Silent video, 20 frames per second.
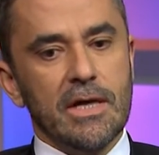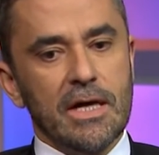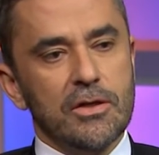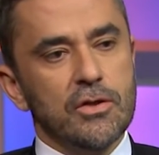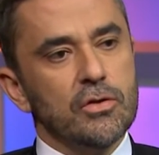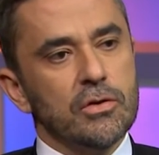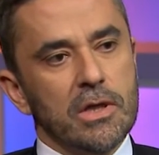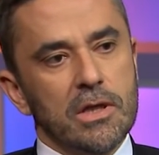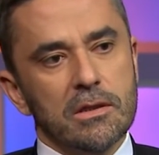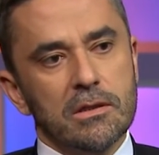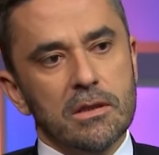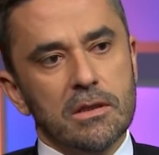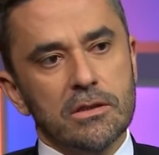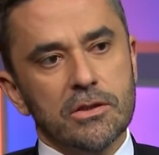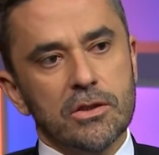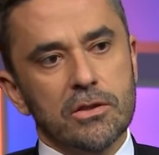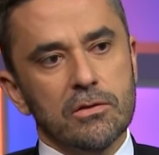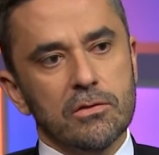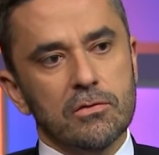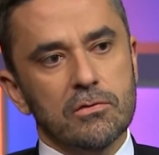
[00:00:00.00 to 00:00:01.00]
educate our
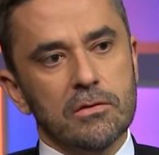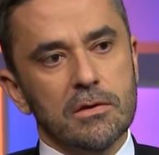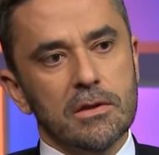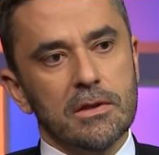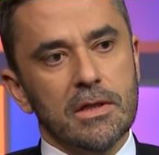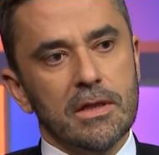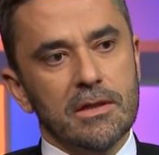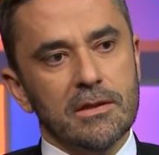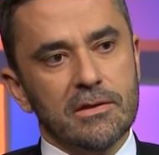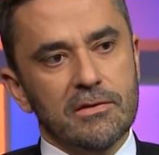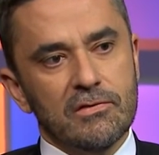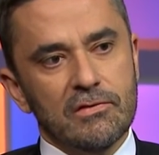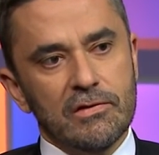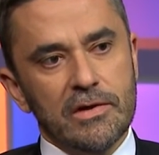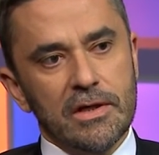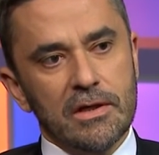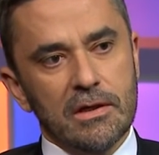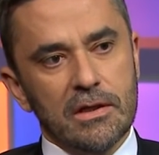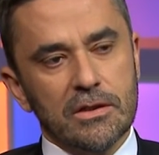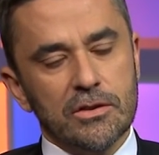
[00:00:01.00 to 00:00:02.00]
children and
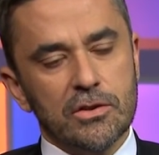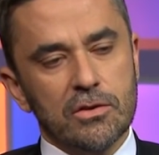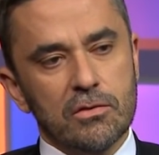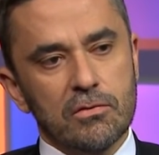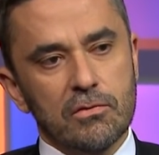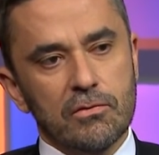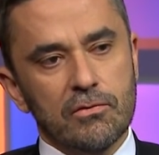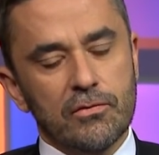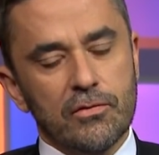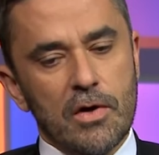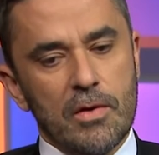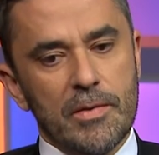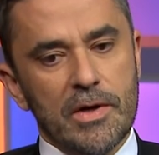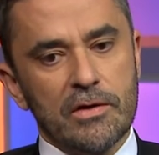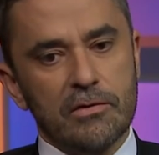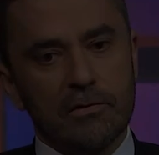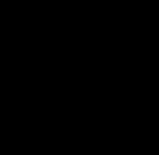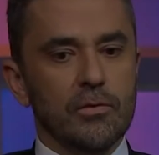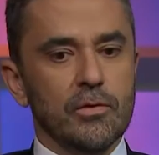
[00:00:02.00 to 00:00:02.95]
steal our children from us?